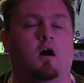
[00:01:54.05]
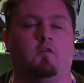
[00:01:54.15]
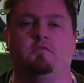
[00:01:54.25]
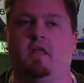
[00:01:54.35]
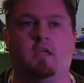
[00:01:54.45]

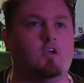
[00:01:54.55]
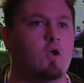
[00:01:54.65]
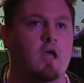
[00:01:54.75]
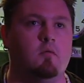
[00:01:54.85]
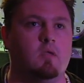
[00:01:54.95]
flank your
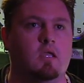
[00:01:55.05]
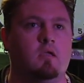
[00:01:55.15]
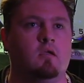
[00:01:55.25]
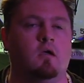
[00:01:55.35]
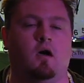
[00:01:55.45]

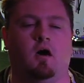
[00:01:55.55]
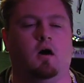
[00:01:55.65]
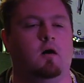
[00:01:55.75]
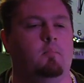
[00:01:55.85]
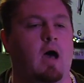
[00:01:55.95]
enemy,
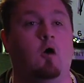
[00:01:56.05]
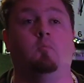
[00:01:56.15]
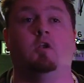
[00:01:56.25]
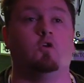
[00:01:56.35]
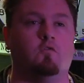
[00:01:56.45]

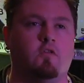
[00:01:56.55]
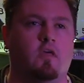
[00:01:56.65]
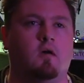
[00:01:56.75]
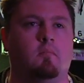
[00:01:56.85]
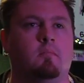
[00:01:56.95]
outmaneuver
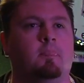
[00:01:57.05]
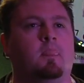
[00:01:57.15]
them,